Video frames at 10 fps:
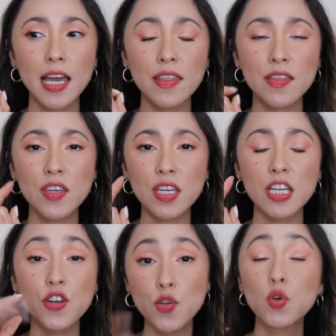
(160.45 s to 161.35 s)
the
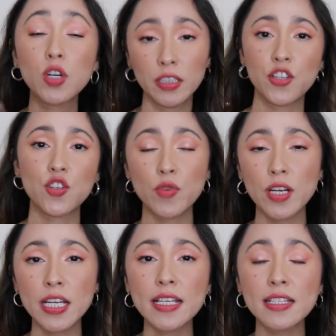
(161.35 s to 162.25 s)
new collection
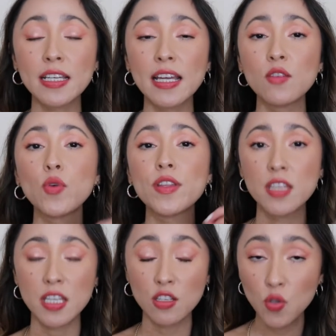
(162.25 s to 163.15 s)
released, and with
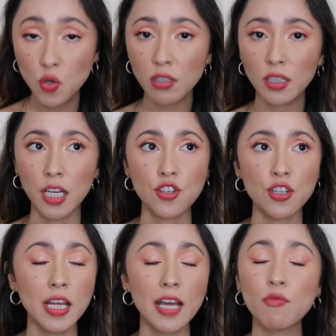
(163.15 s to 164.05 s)
this new
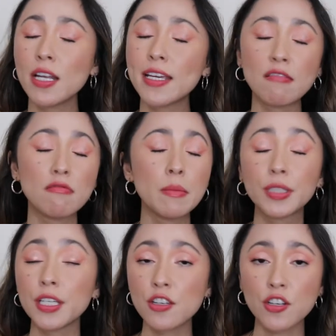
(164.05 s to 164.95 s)
collection, I really can't remember
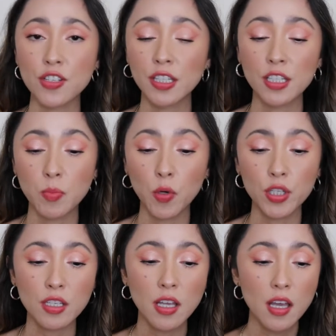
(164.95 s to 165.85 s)
the years at this
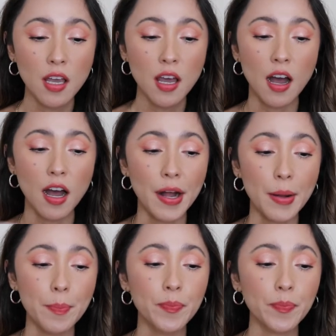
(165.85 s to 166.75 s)
point,
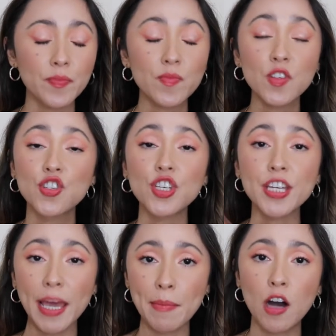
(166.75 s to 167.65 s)
um, she
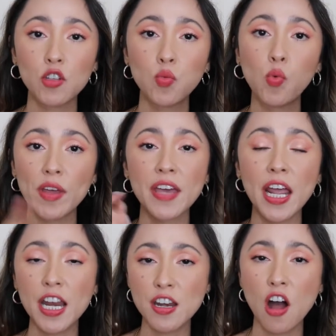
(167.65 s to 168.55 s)
came out with
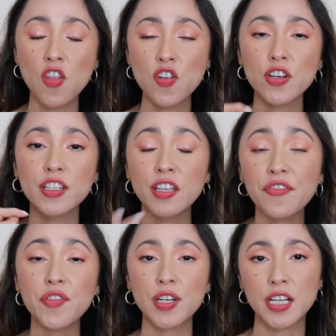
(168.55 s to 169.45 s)
another
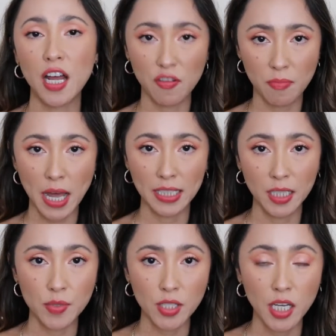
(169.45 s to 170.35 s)
different kind of matte
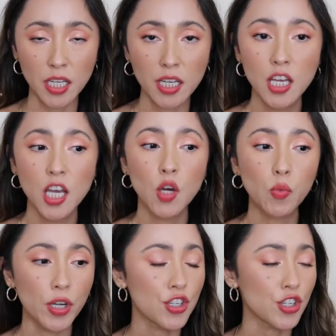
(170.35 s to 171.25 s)
lipstick,
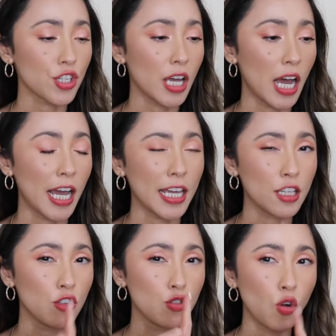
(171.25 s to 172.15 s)
which I
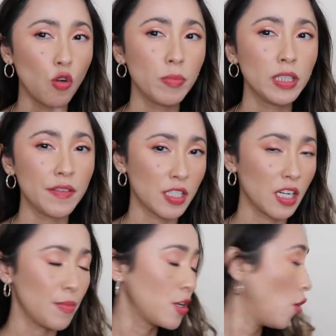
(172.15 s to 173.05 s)
don't believe it's
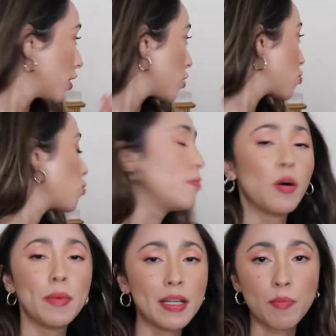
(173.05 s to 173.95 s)
gonna be called the True
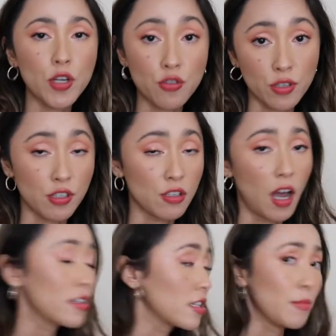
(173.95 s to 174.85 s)
Velvet. I'm pretty sure it's
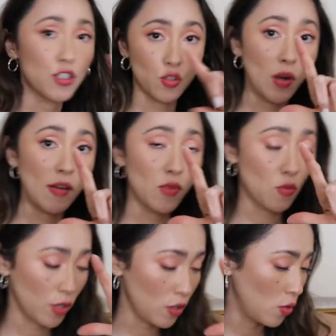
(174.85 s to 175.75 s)
not. Let me just grab one
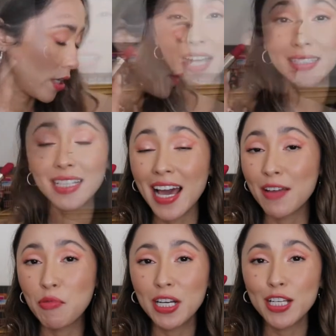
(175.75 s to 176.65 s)
real quick. Sadly, I
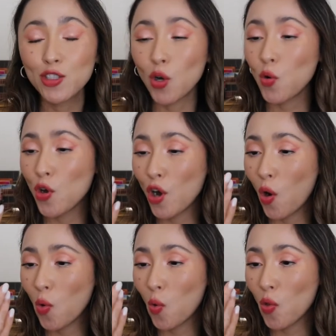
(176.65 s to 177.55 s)
really don't
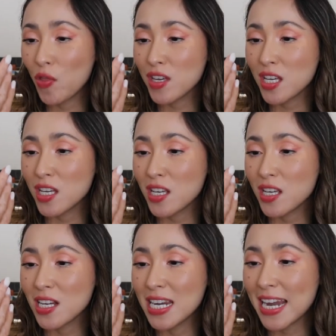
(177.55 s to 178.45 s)
know the
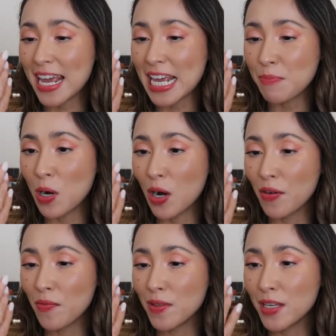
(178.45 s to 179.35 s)
name
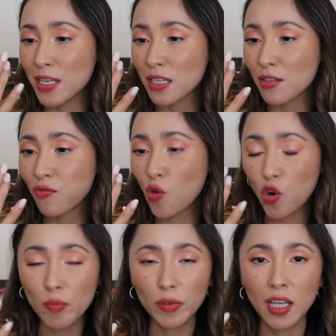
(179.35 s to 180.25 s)
of this
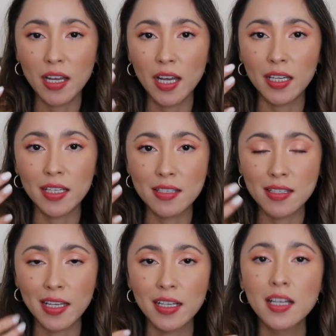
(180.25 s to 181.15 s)
formula. Like, it's
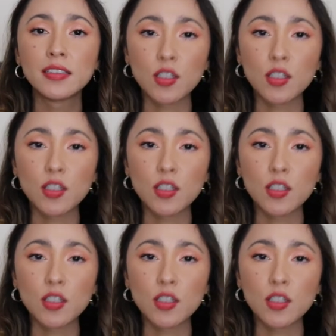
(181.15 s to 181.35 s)
like the